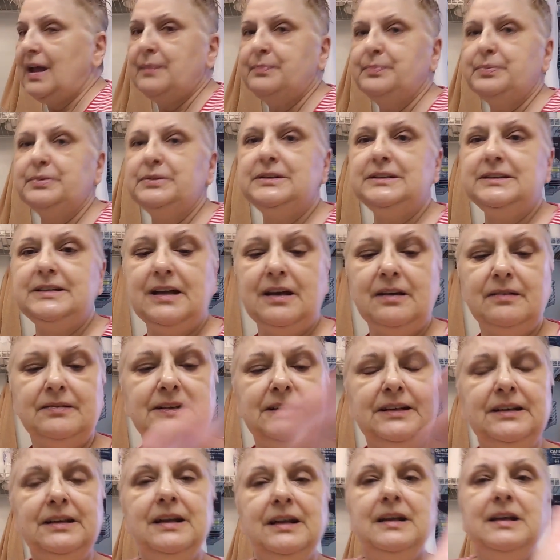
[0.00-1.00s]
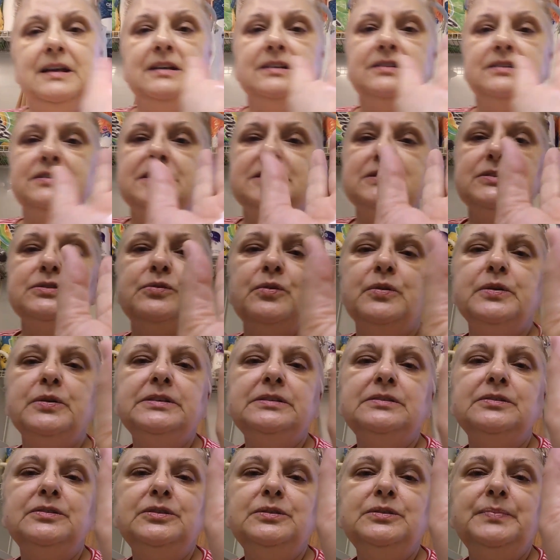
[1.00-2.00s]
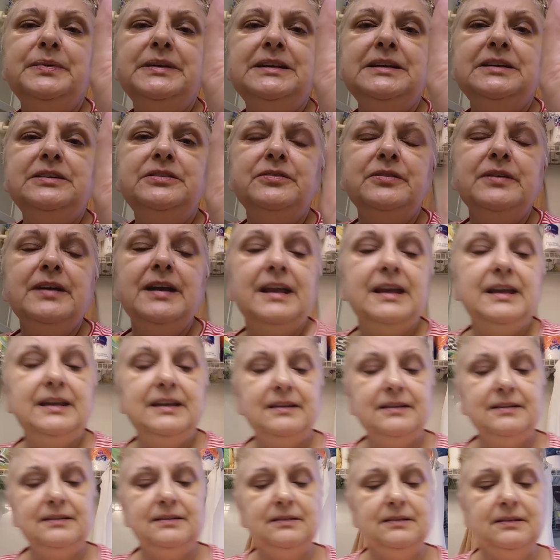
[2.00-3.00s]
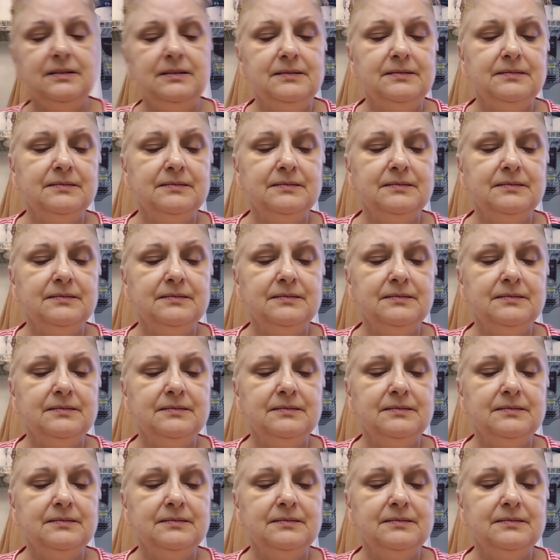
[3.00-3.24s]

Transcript: I put it on and just squirt a little bit in your hand.